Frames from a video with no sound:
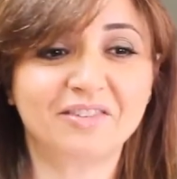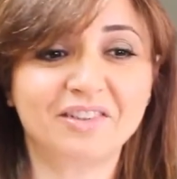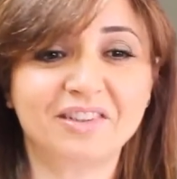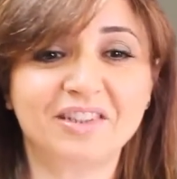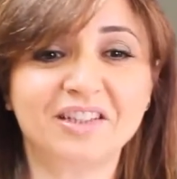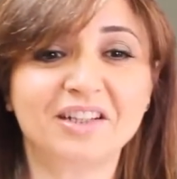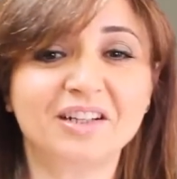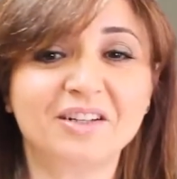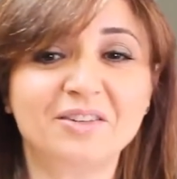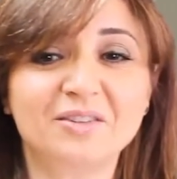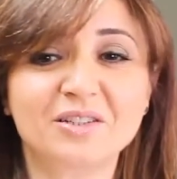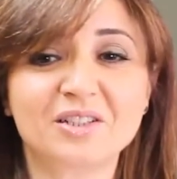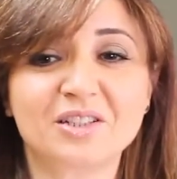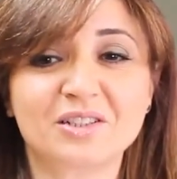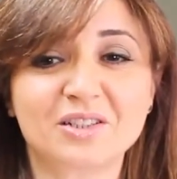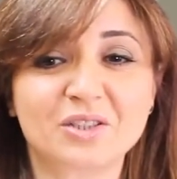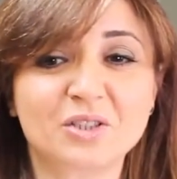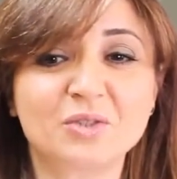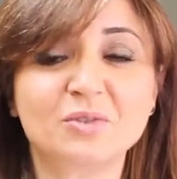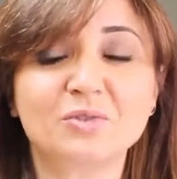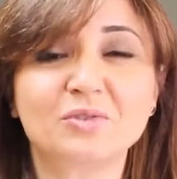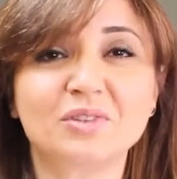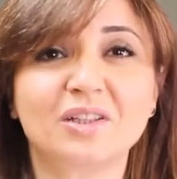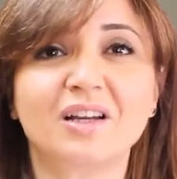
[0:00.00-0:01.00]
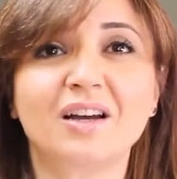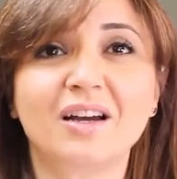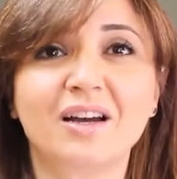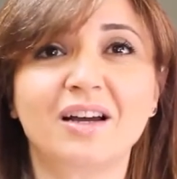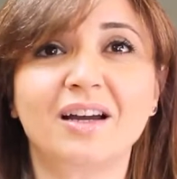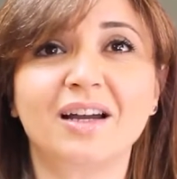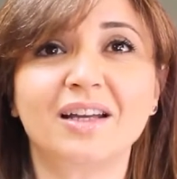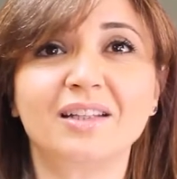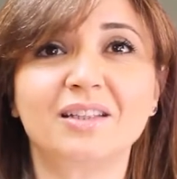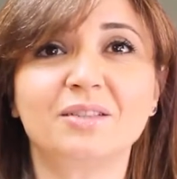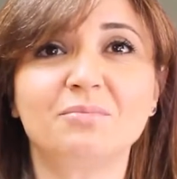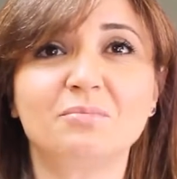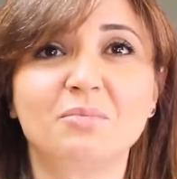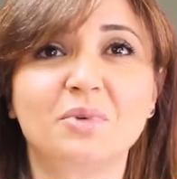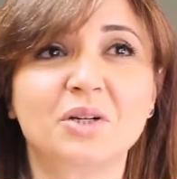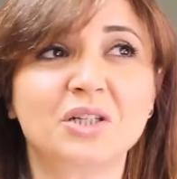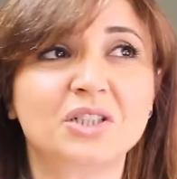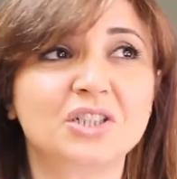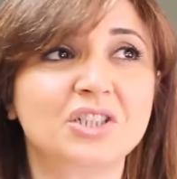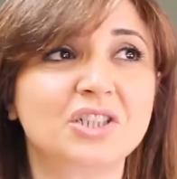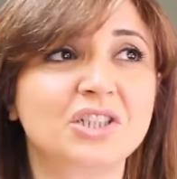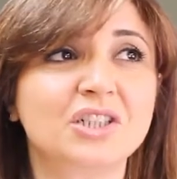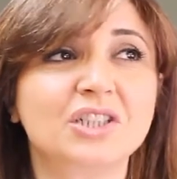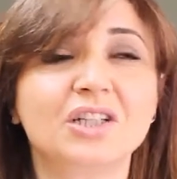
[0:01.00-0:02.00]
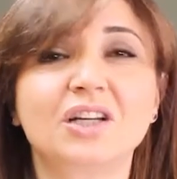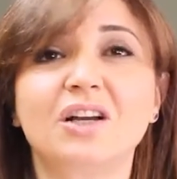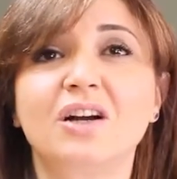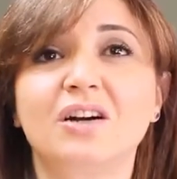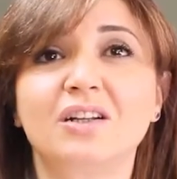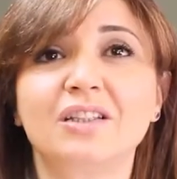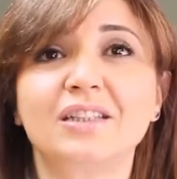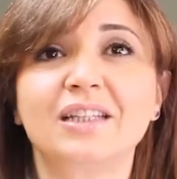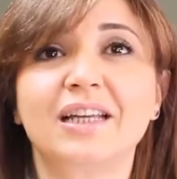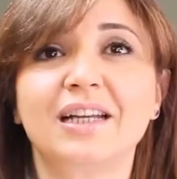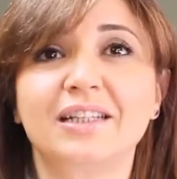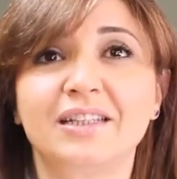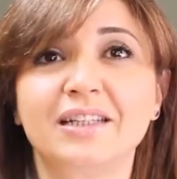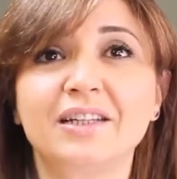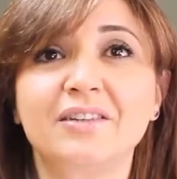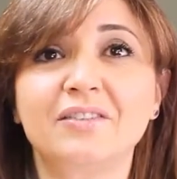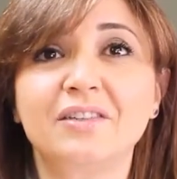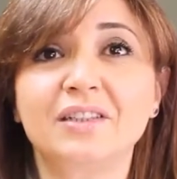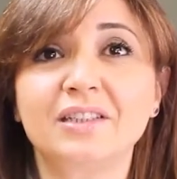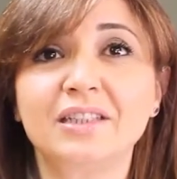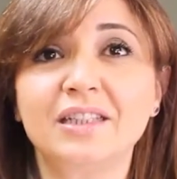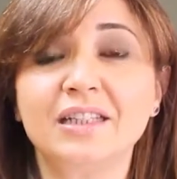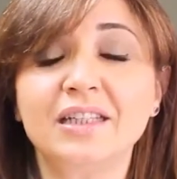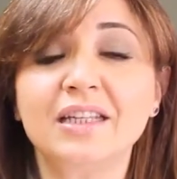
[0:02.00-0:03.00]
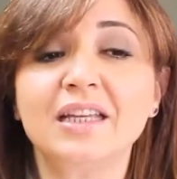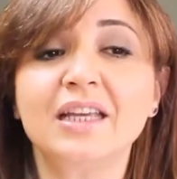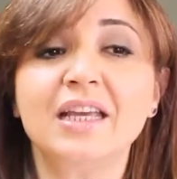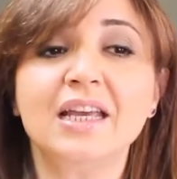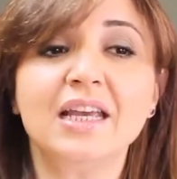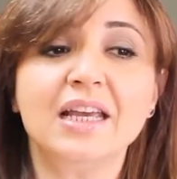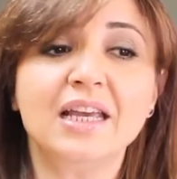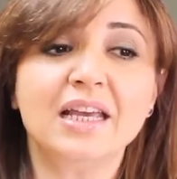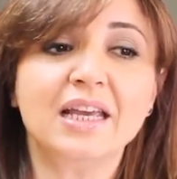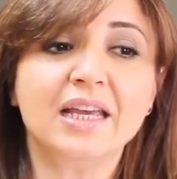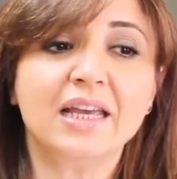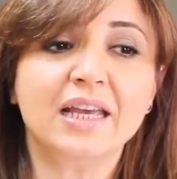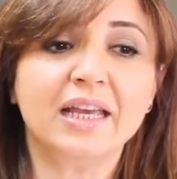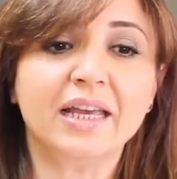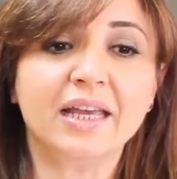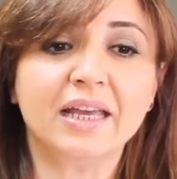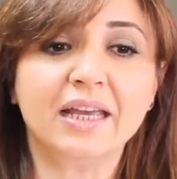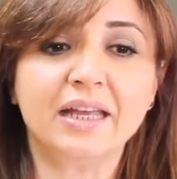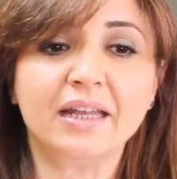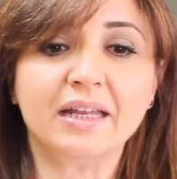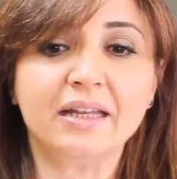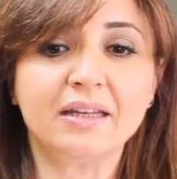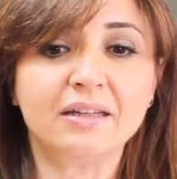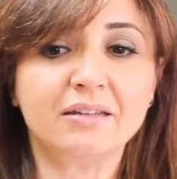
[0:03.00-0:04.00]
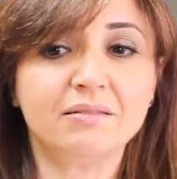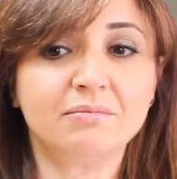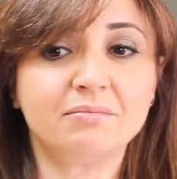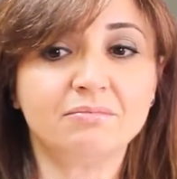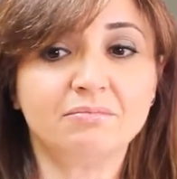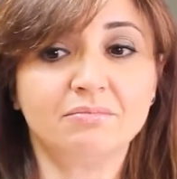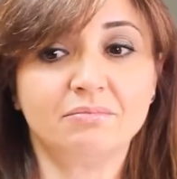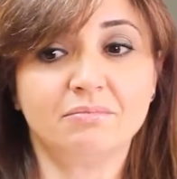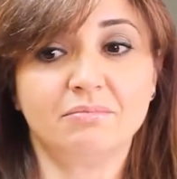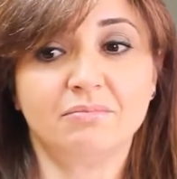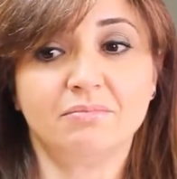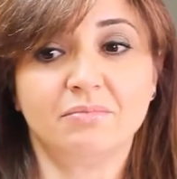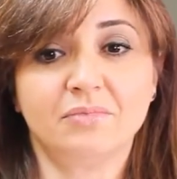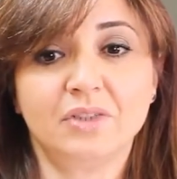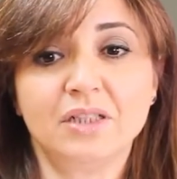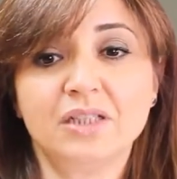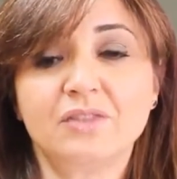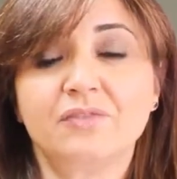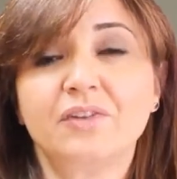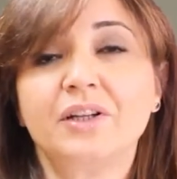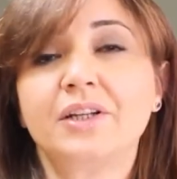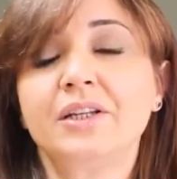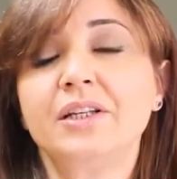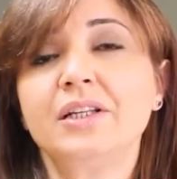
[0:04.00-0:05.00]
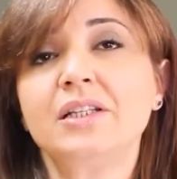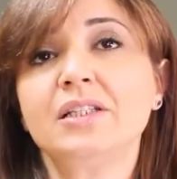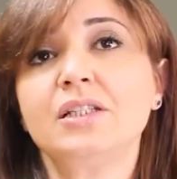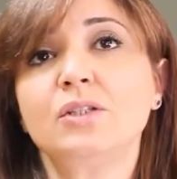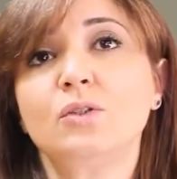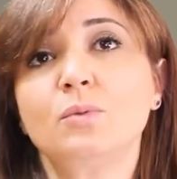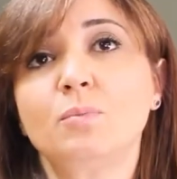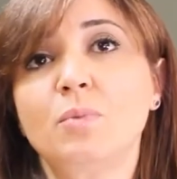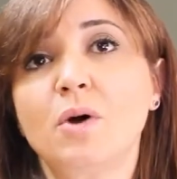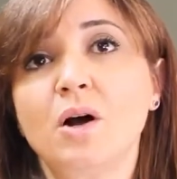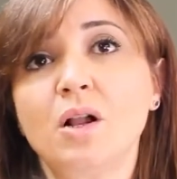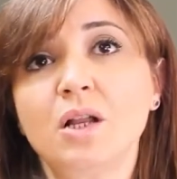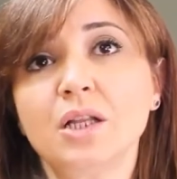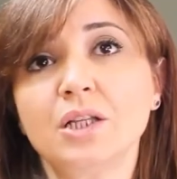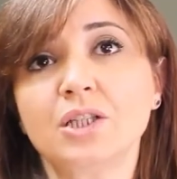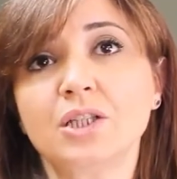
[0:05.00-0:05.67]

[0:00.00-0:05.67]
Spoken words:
Everything looks so tight, the margin, the contact, everything. And it's very easy to